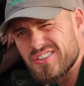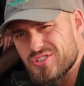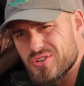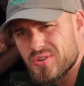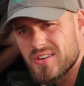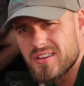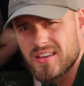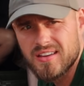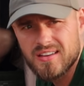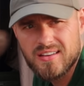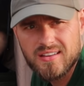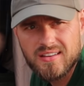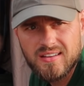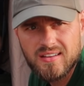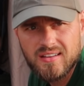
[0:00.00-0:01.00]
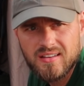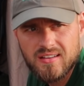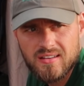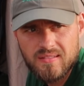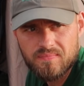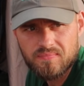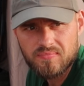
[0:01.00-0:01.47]
enjoy,
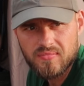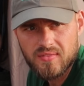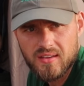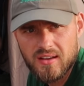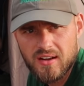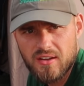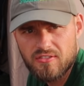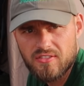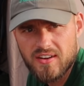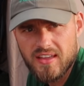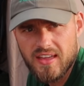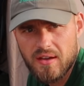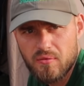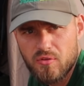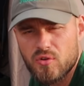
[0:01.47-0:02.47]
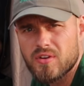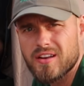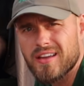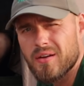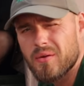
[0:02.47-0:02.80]
and hopefully get rudely